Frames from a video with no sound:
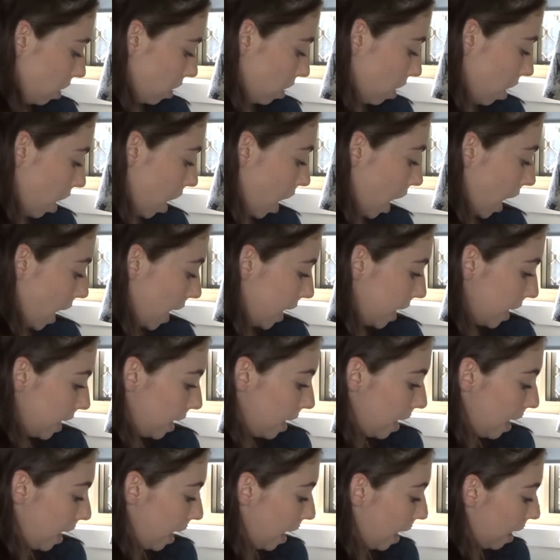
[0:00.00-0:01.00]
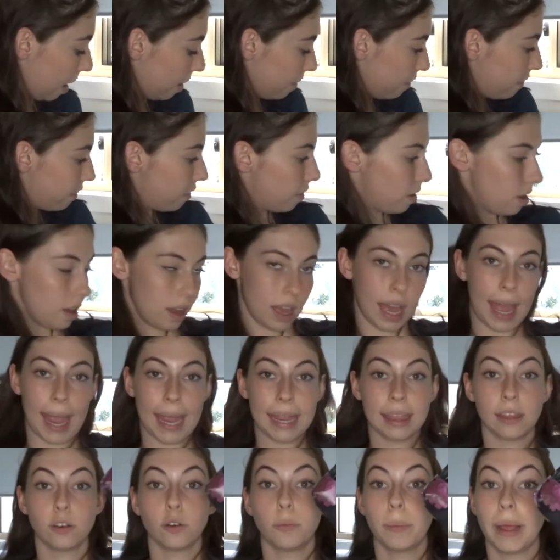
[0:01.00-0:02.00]
I have a
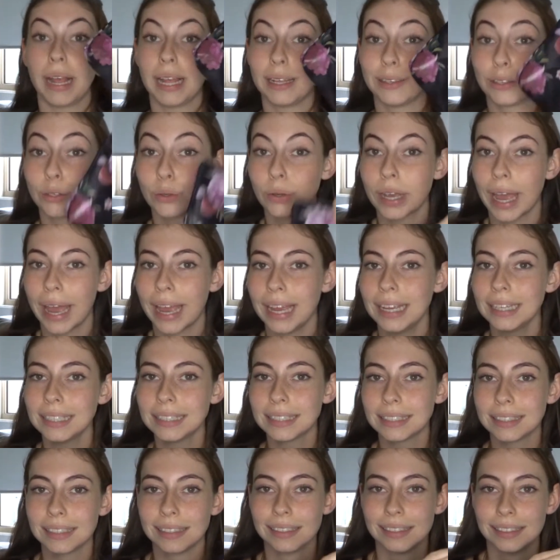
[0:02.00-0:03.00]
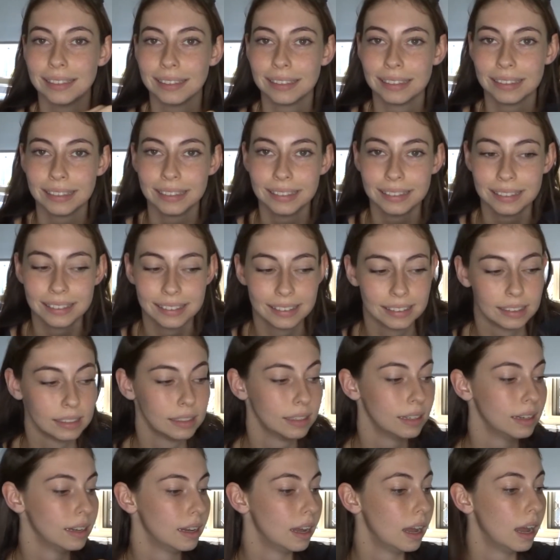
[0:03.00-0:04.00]
little pencil case
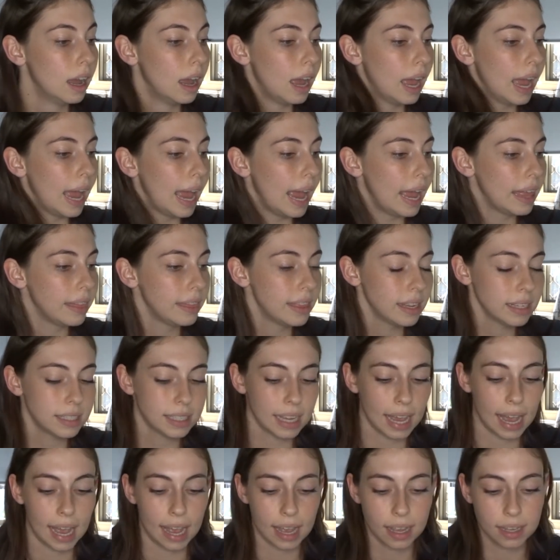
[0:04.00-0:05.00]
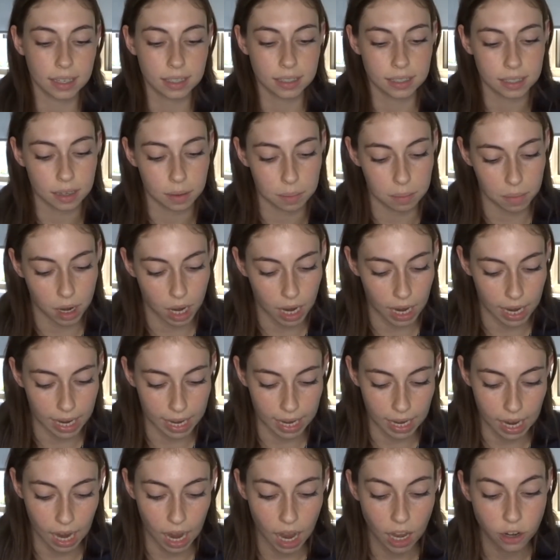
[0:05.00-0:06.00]
and this has my
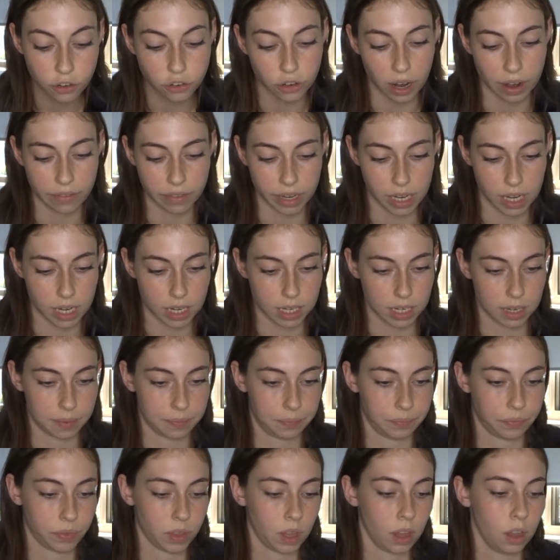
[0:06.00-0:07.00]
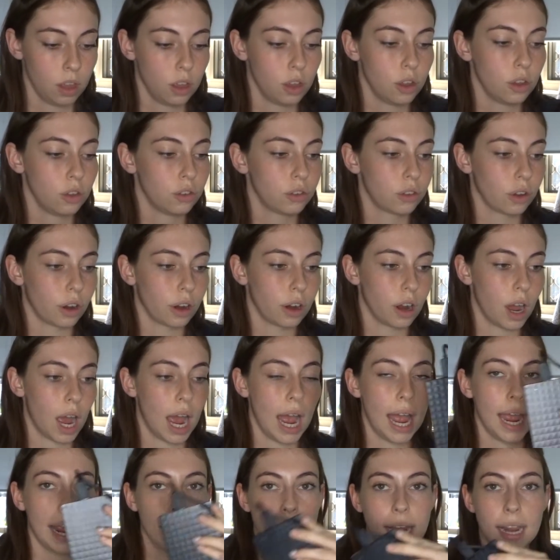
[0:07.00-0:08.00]
hard drive in it. So
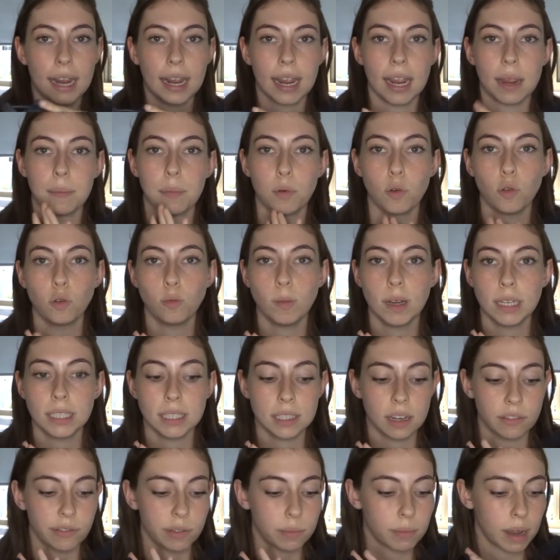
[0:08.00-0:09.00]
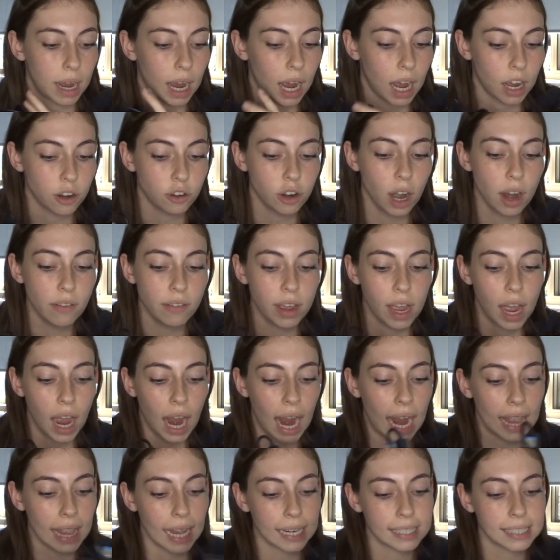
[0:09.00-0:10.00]
I keep all my stuff in my hard drive.
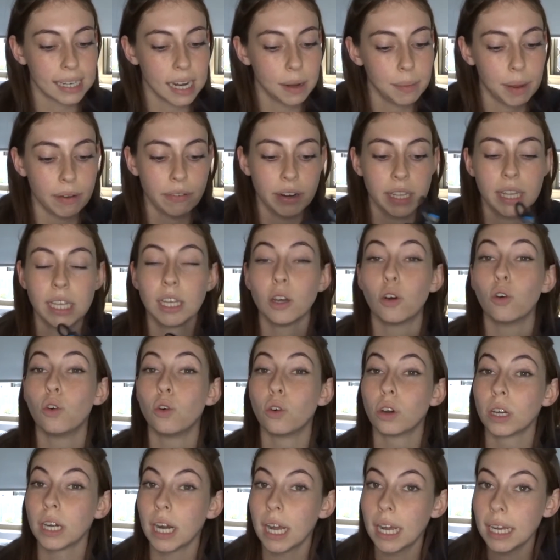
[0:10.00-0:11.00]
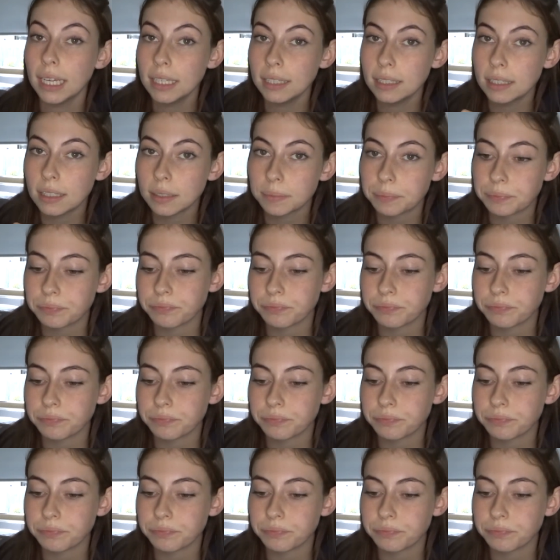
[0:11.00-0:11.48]
I like to keep everything organized.